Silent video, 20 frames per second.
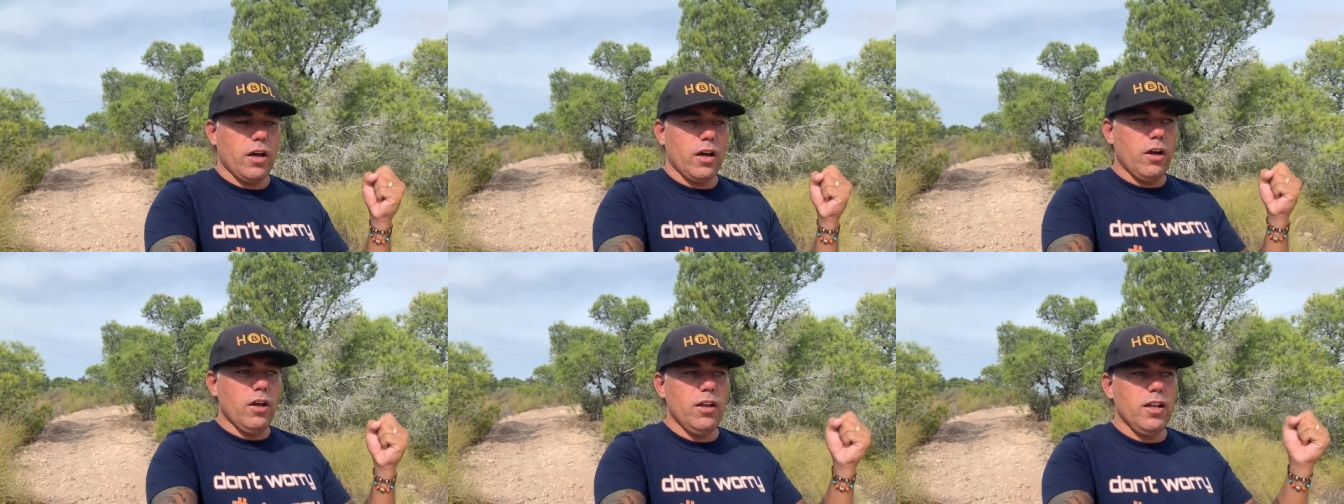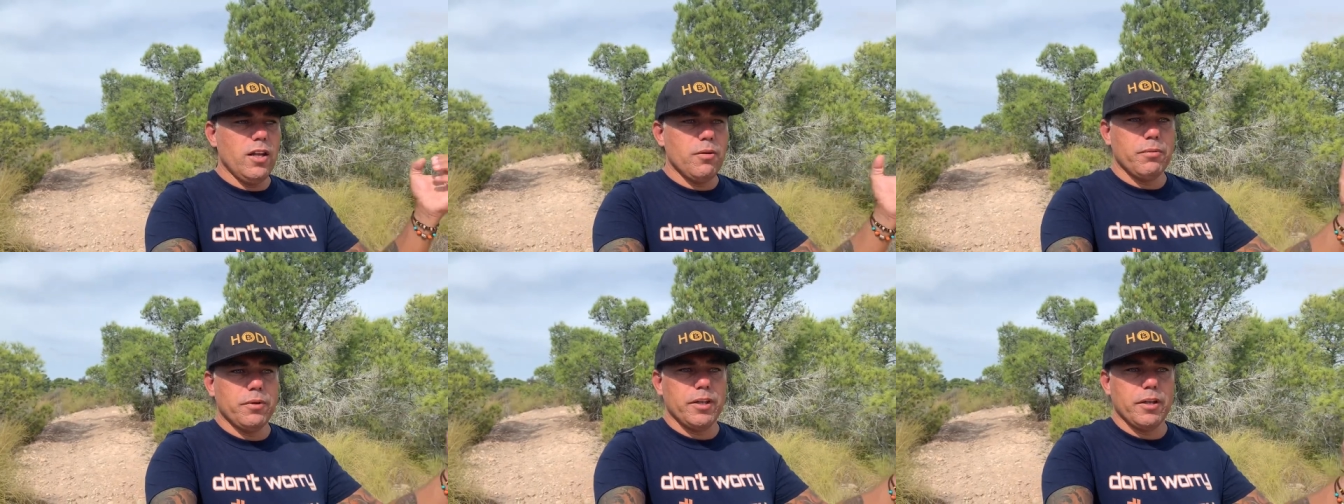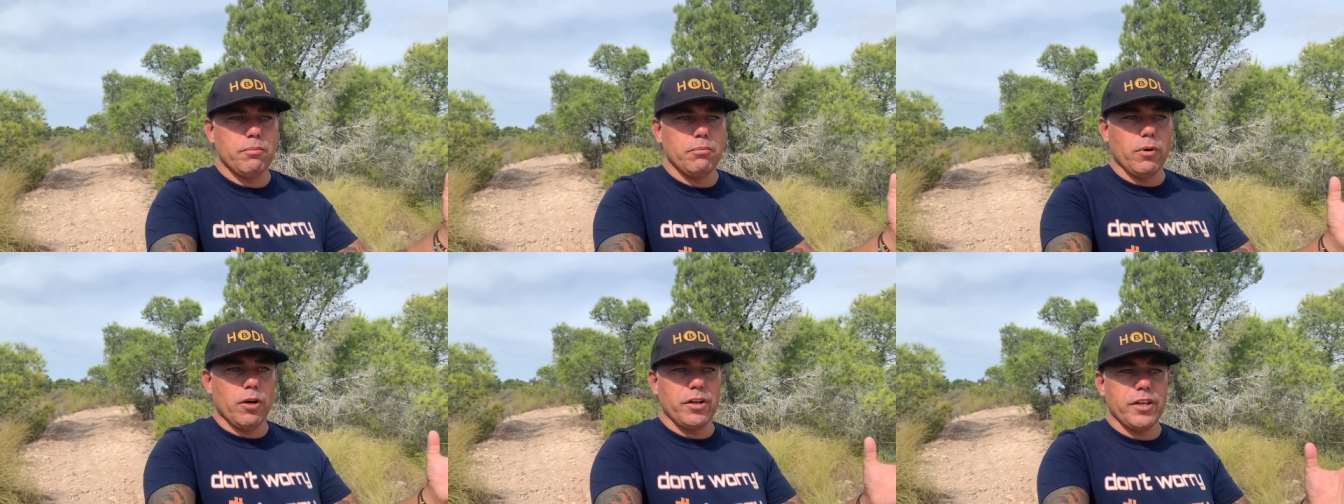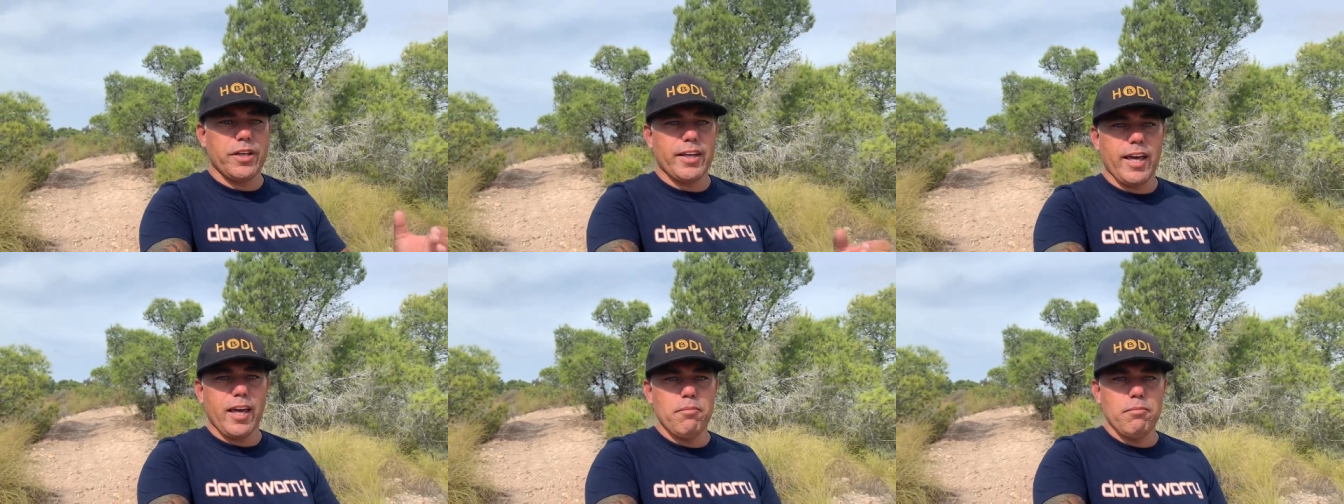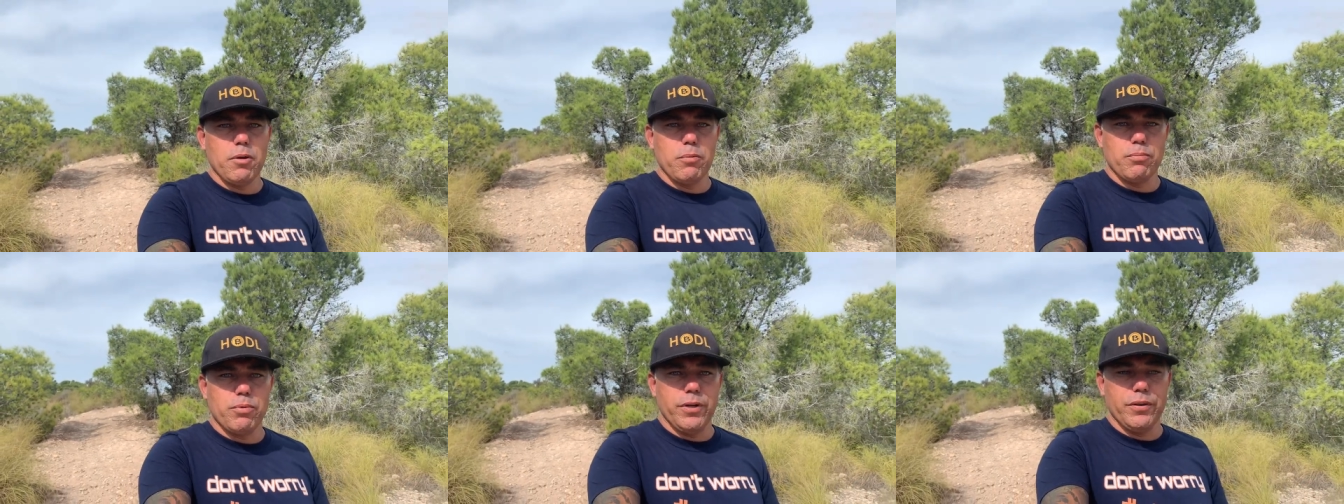unlimited money can
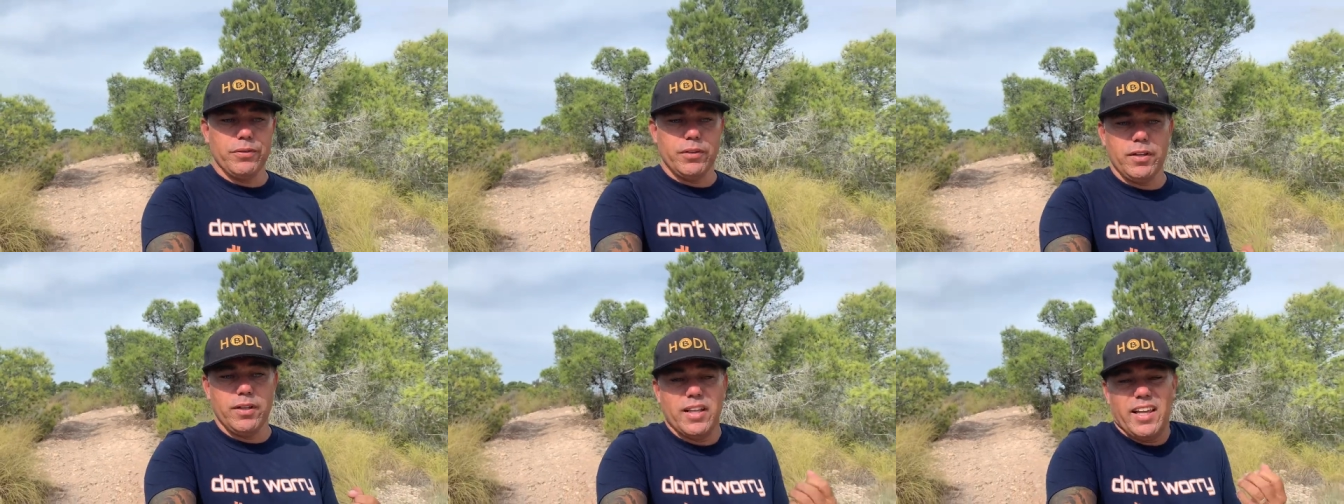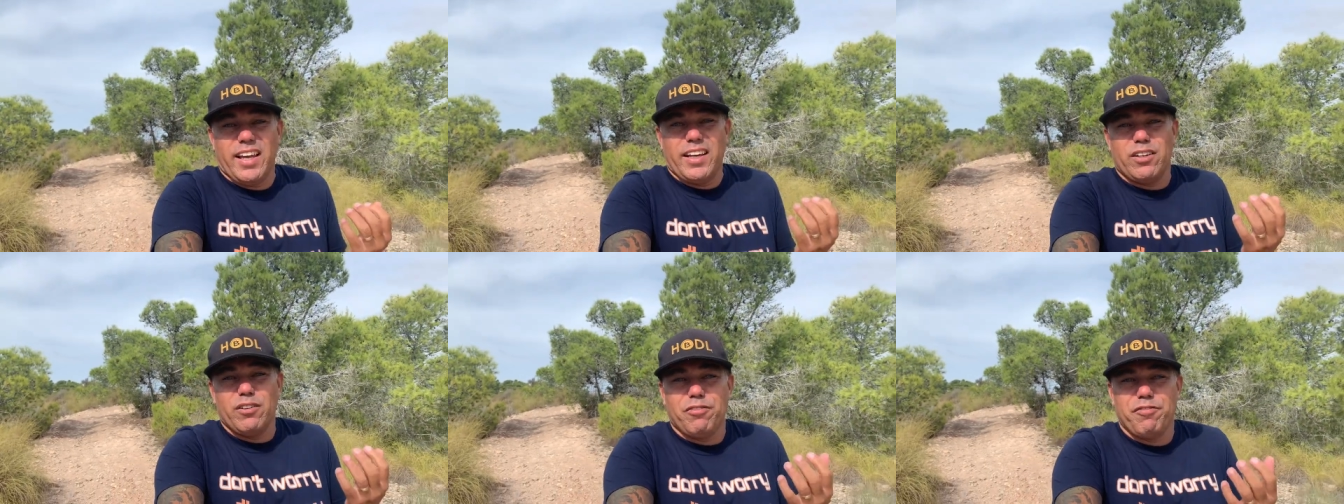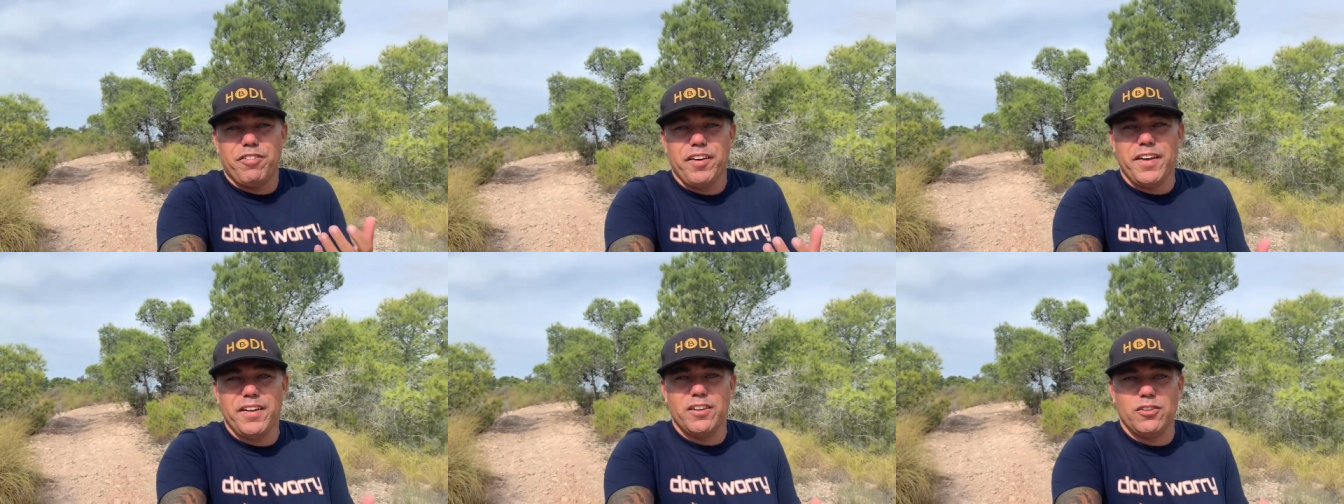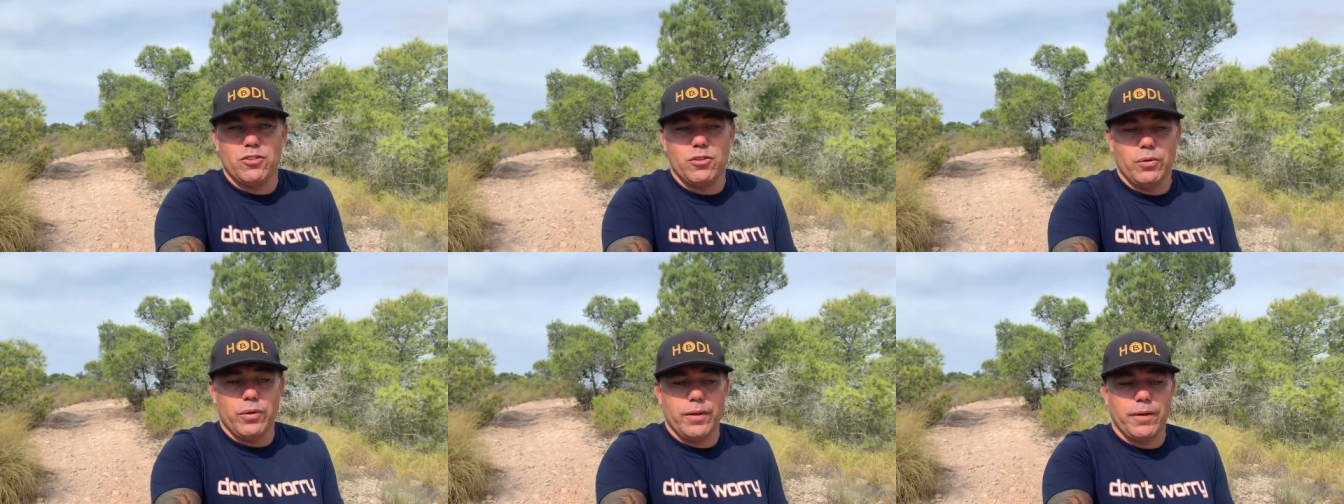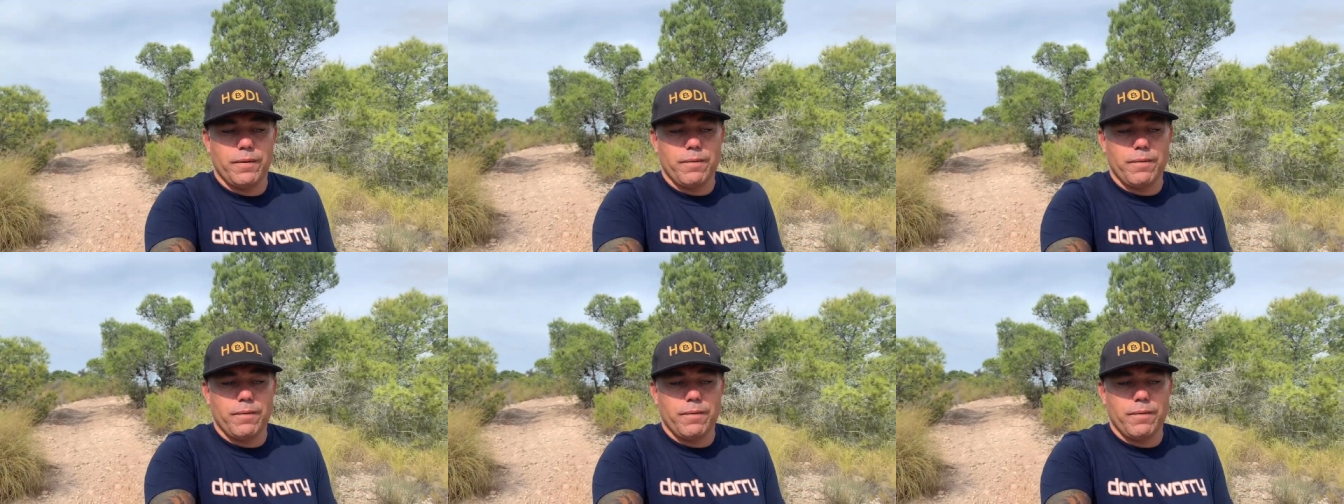be printed like the Fed is doing.